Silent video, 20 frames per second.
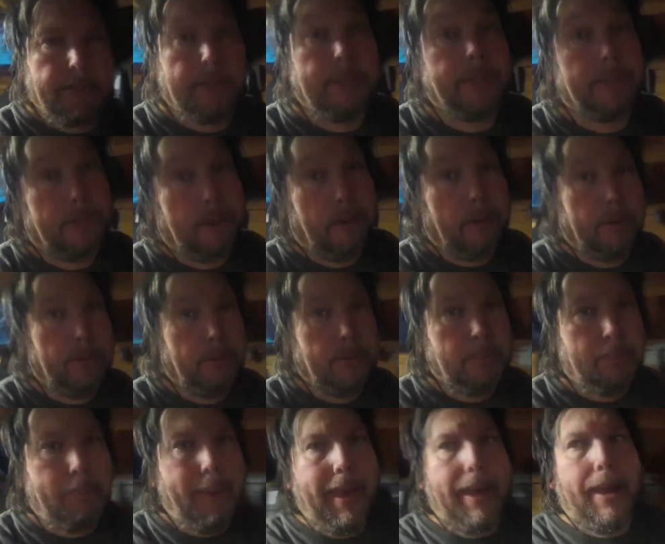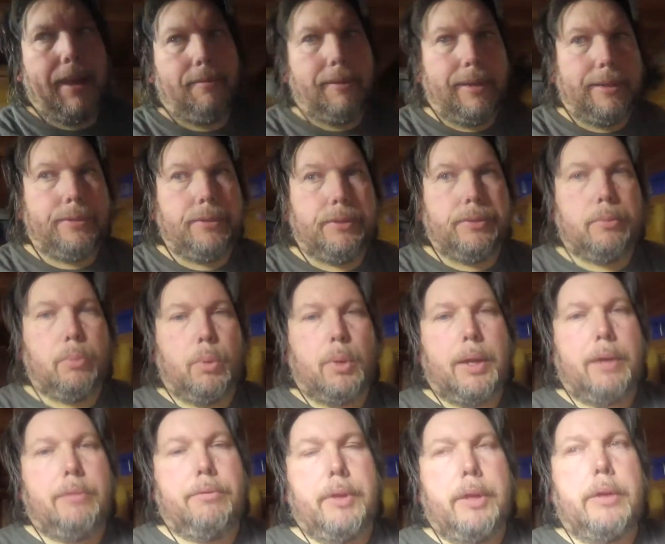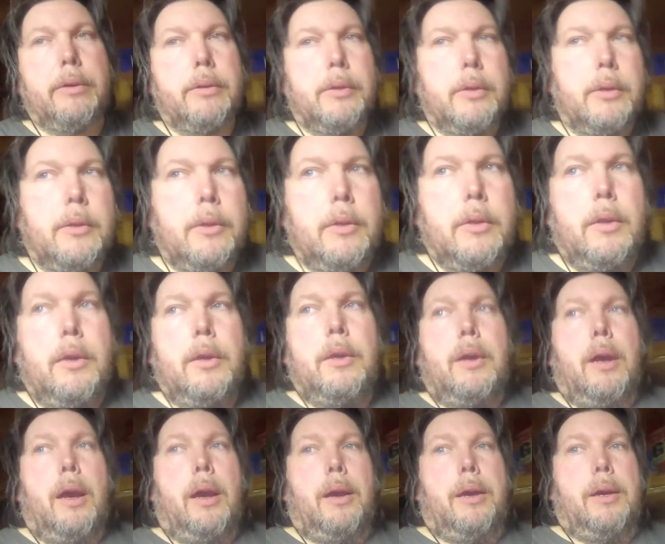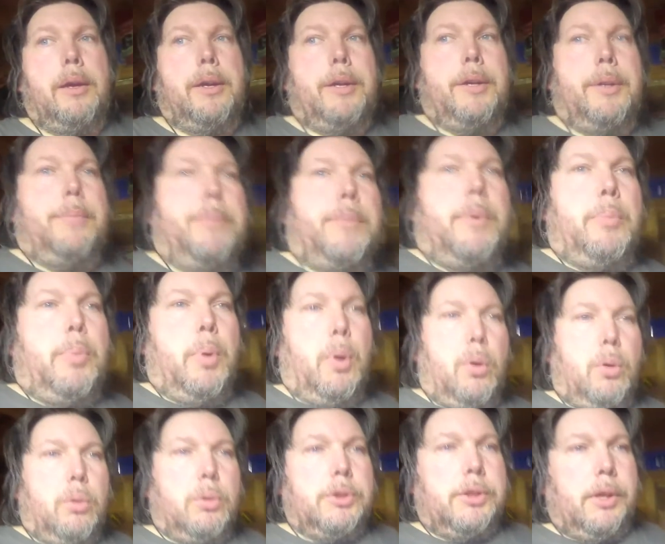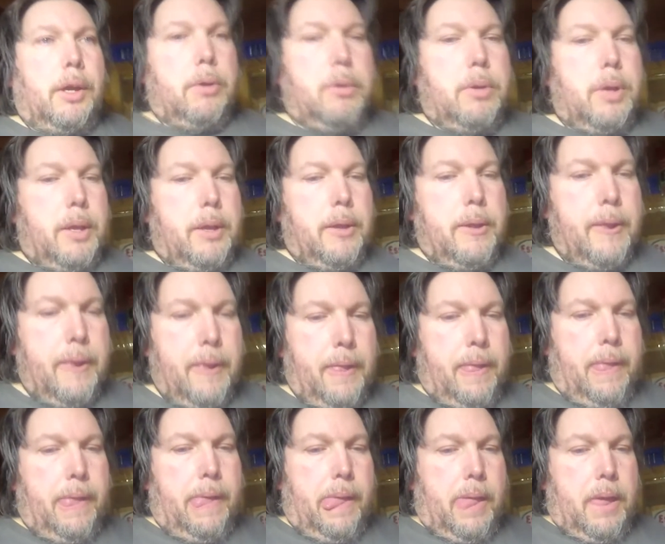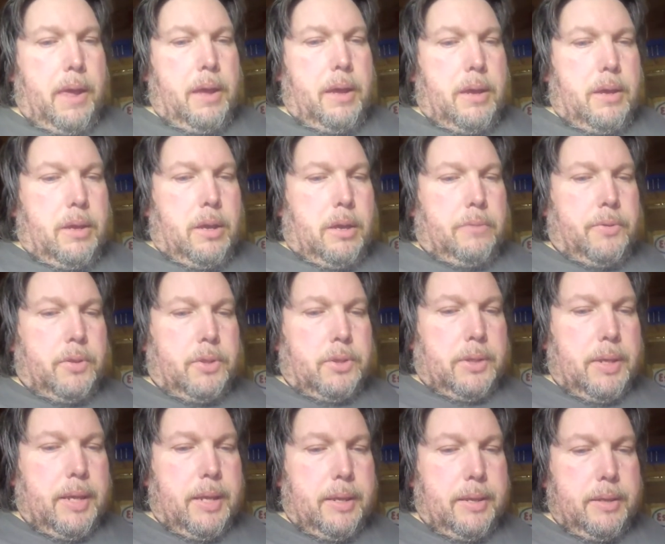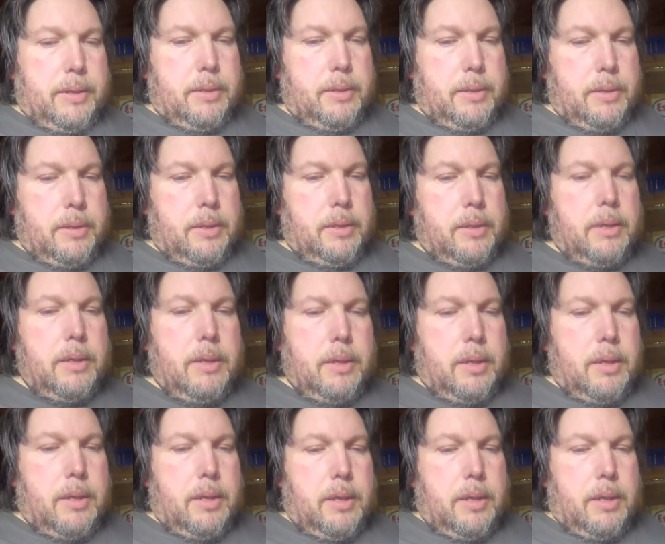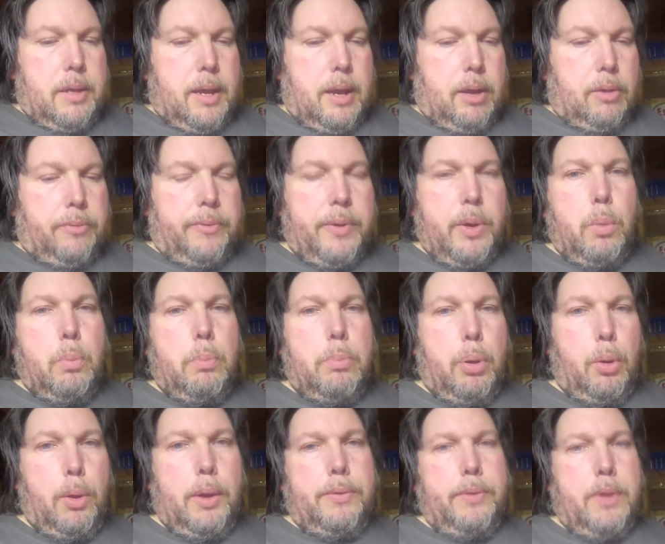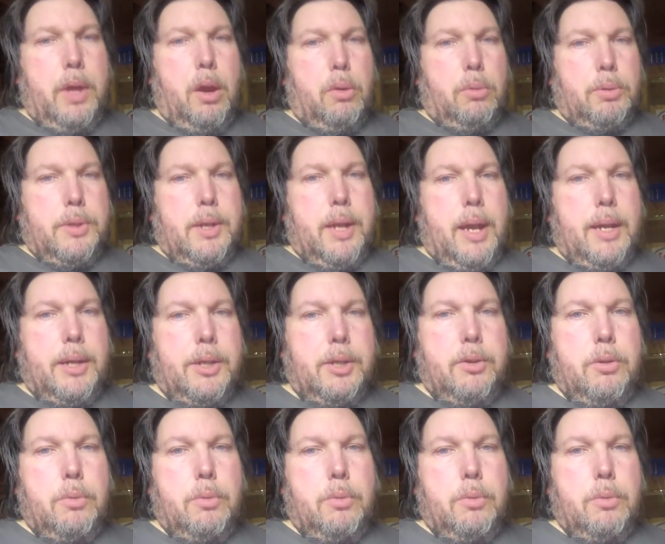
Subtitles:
and he's got to do his bearings and what have you. But also, obviously, I'll film pulling the alternator,